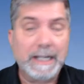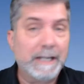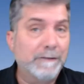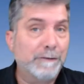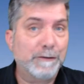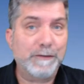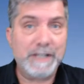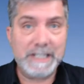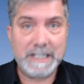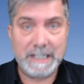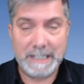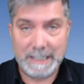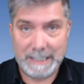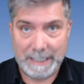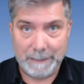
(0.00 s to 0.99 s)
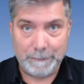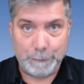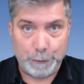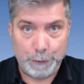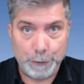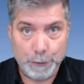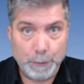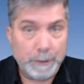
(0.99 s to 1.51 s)
if you're visiting, if you're
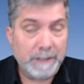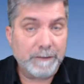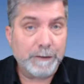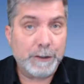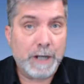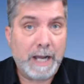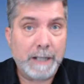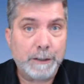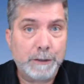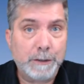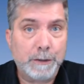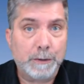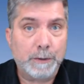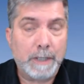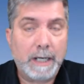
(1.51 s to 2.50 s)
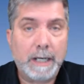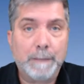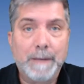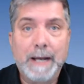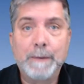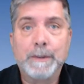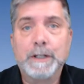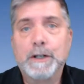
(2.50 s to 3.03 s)
new, and if you're not new,
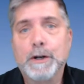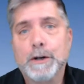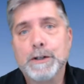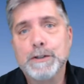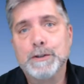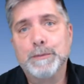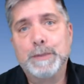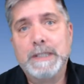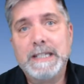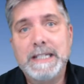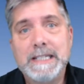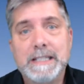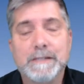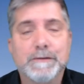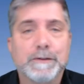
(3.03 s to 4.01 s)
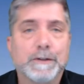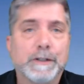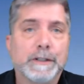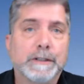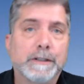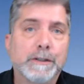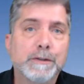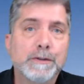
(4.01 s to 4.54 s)
I would encourage you, please, if you're
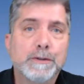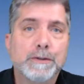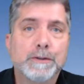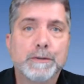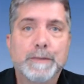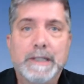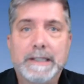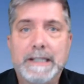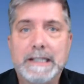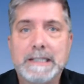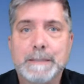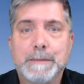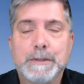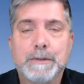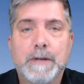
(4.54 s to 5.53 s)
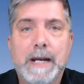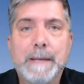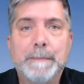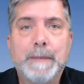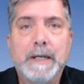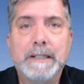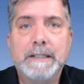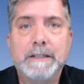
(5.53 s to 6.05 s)
on YouTube, hit that
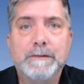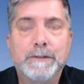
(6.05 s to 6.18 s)
subscribe button.